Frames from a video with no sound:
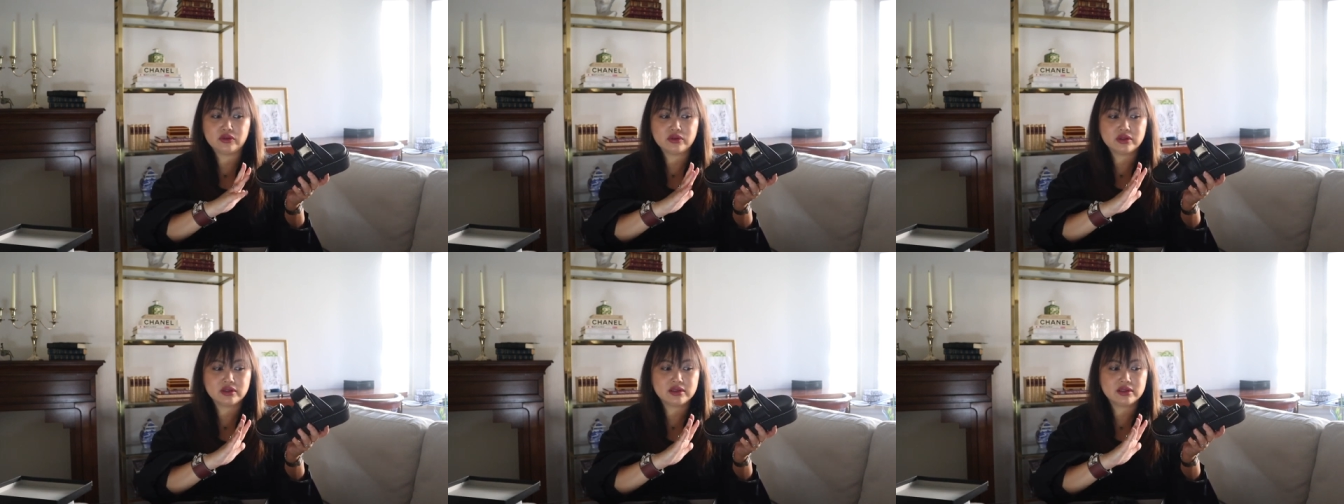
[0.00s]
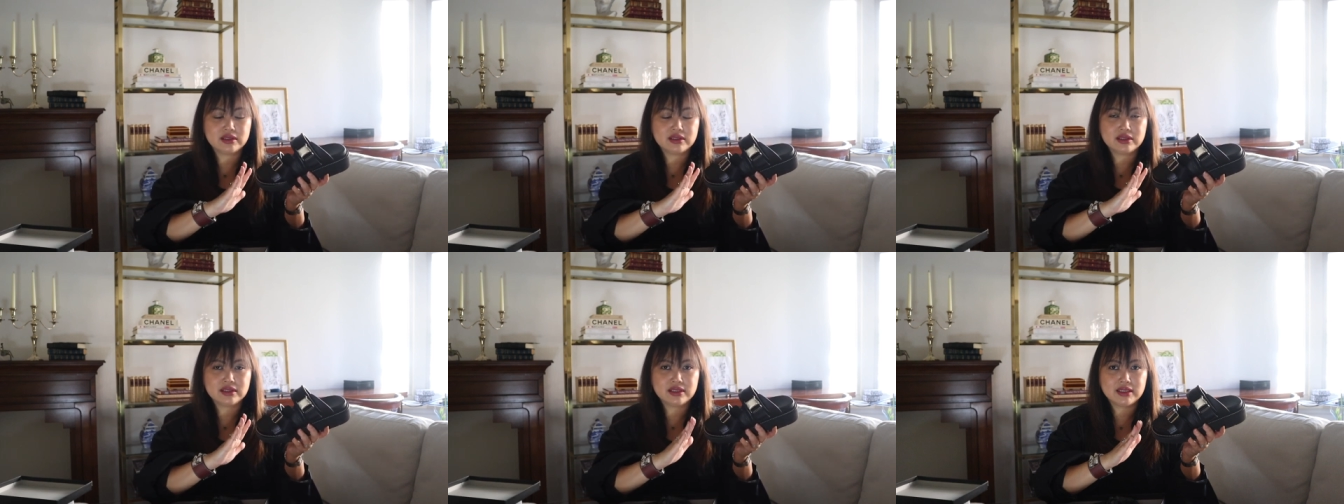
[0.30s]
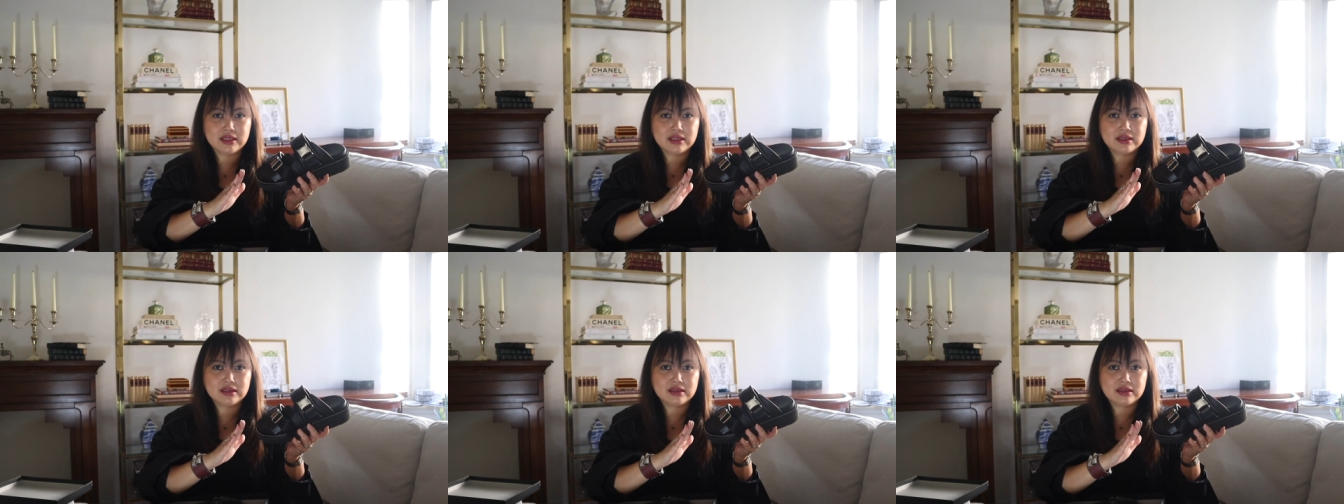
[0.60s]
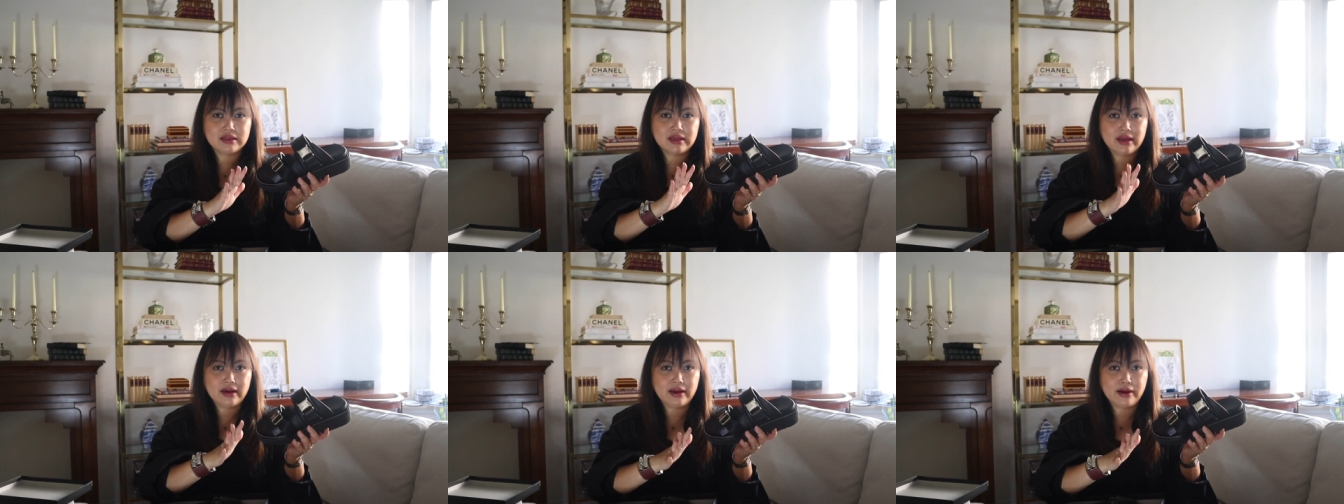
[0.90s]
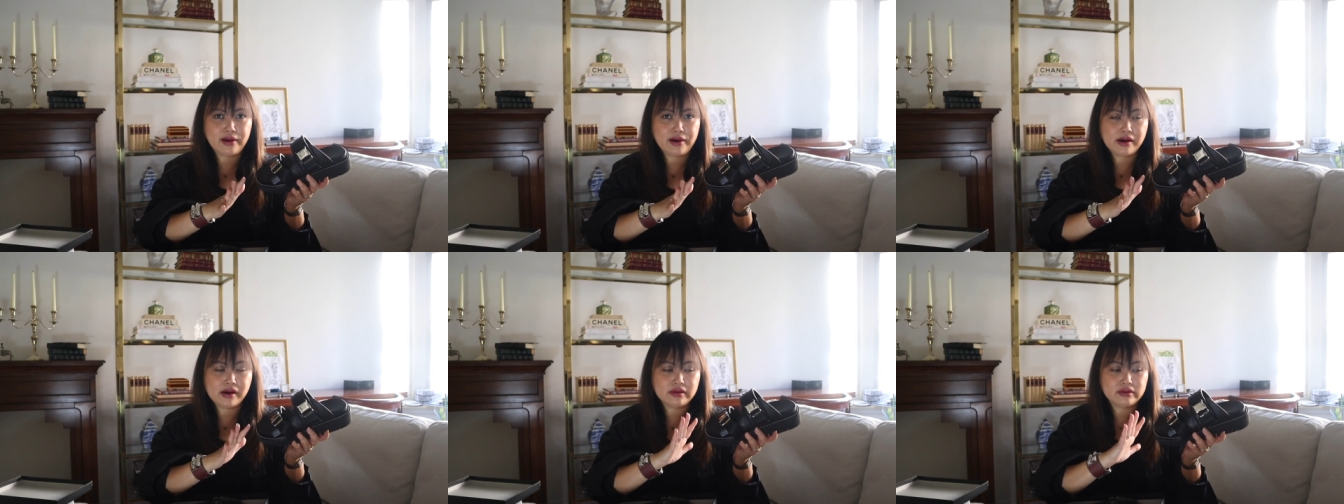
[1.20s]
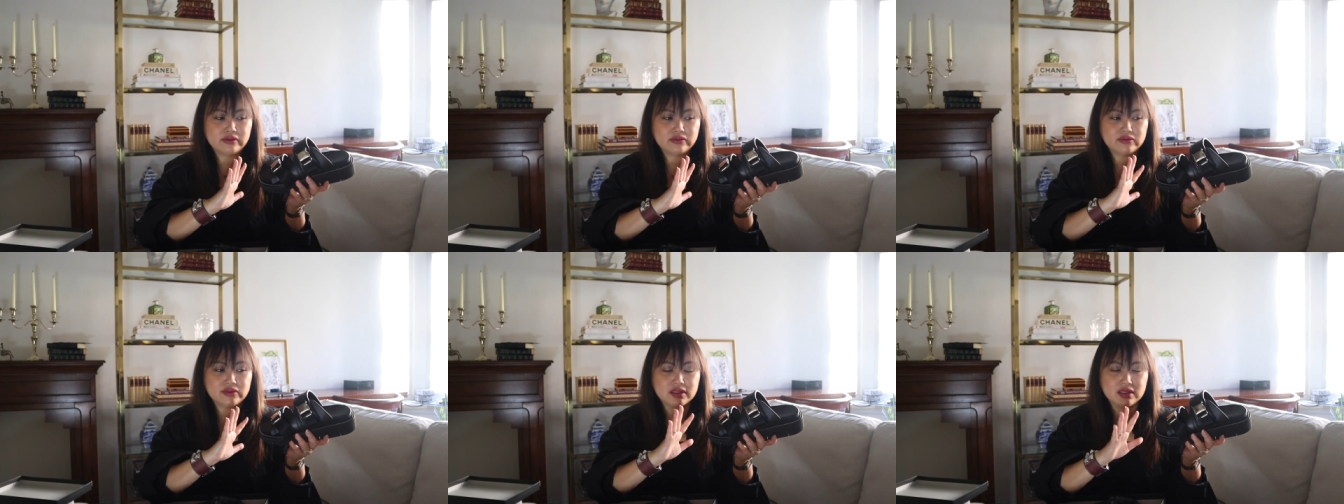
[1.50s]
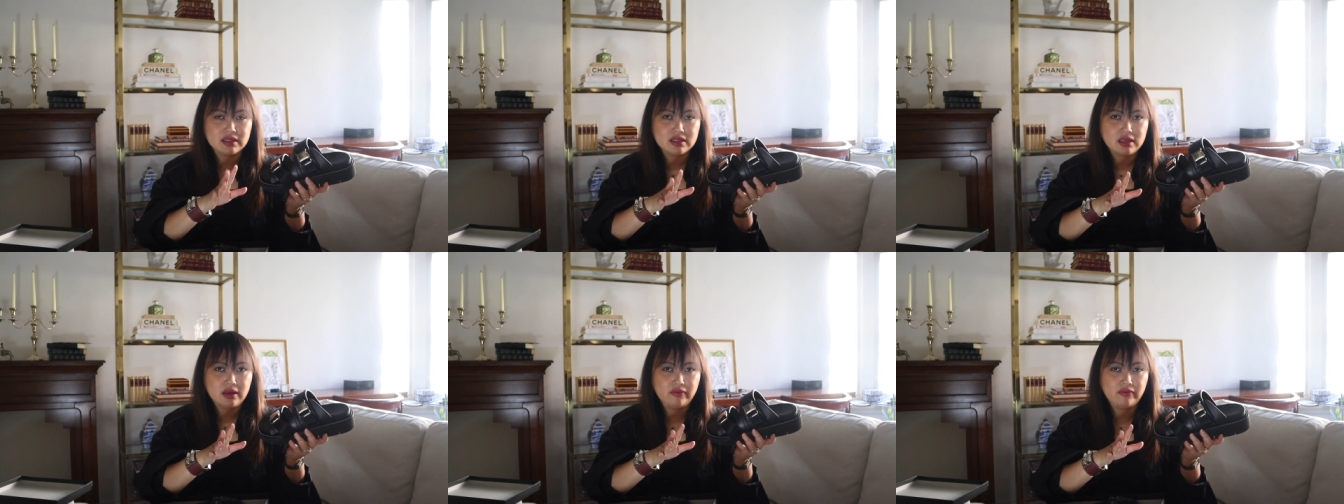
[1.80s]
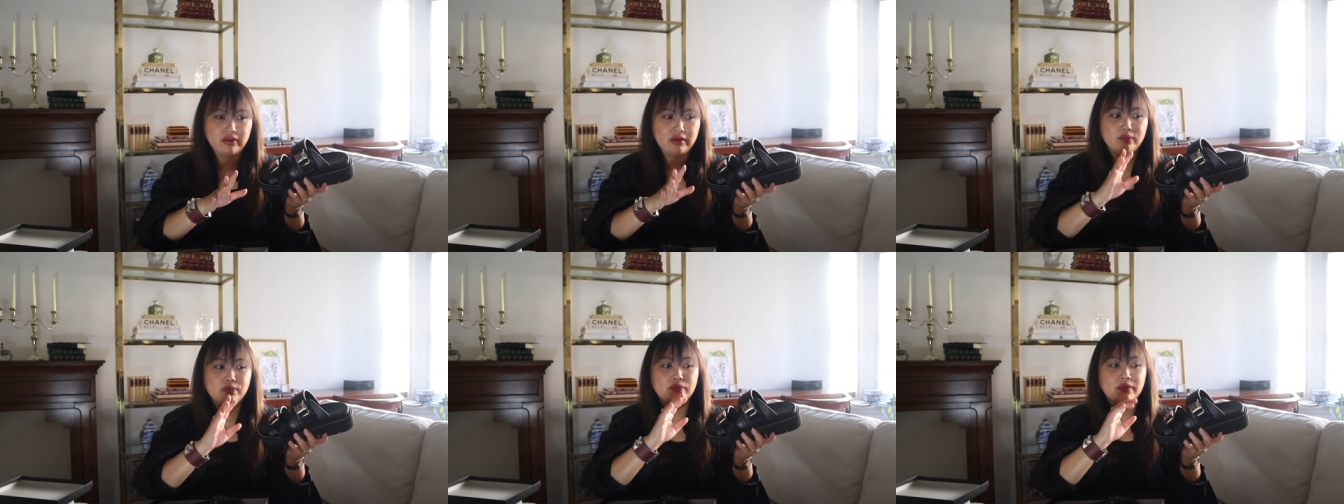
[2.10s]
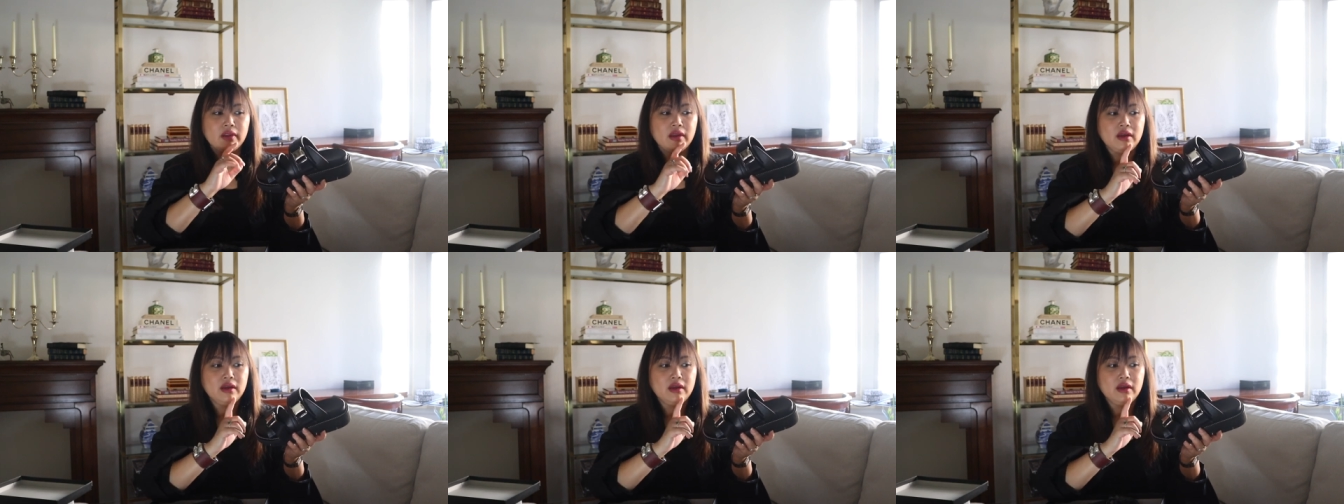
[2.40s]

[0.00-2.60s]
or six and a half, seven.